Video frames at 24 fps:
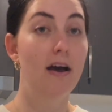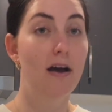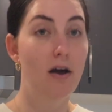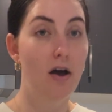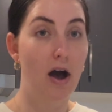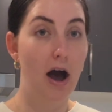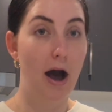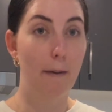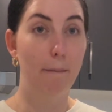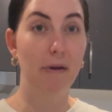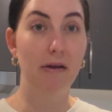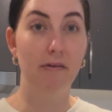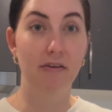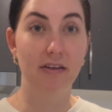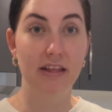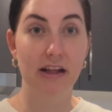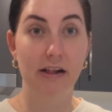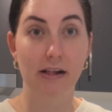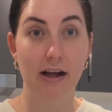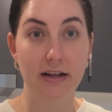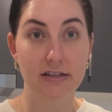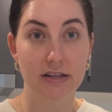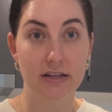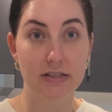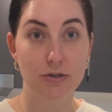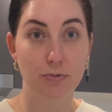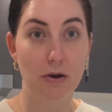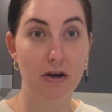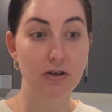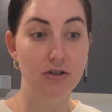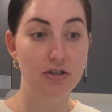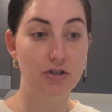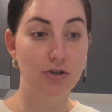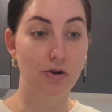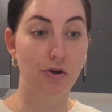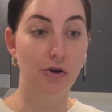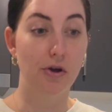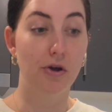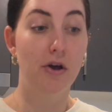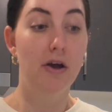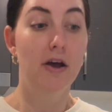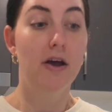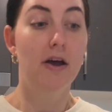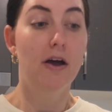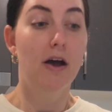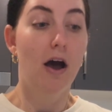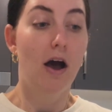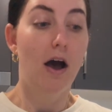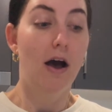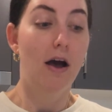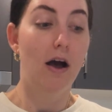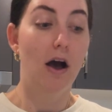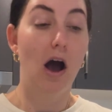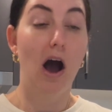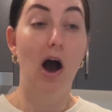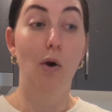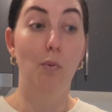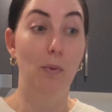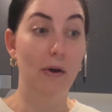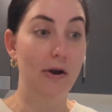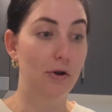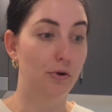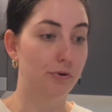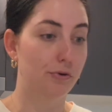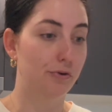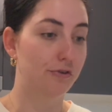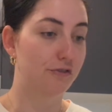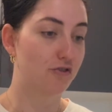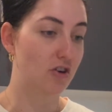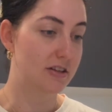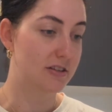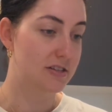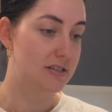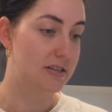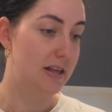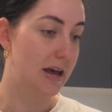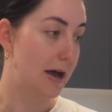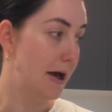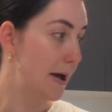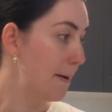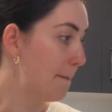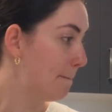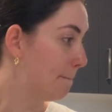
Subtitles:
Hubby really likes it as well. So a win on all fronts there.